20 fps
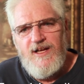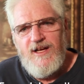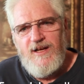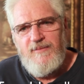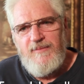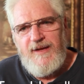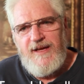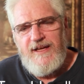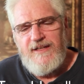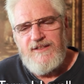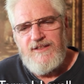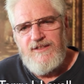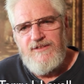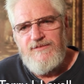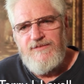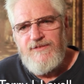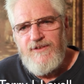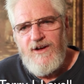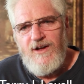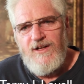a man
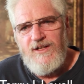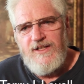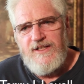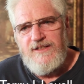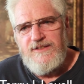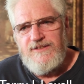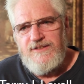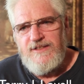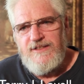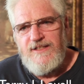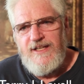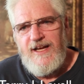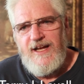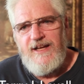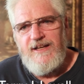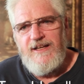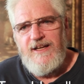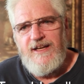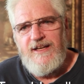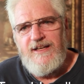could fall into
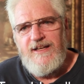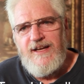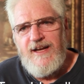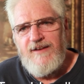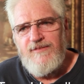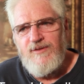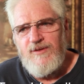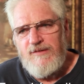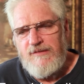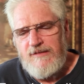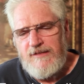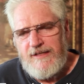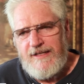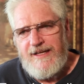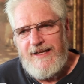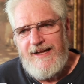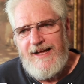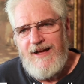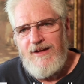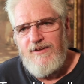debt and never
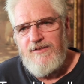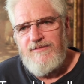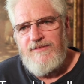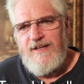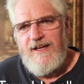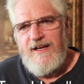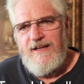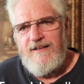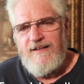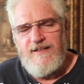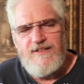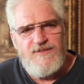get out of debt.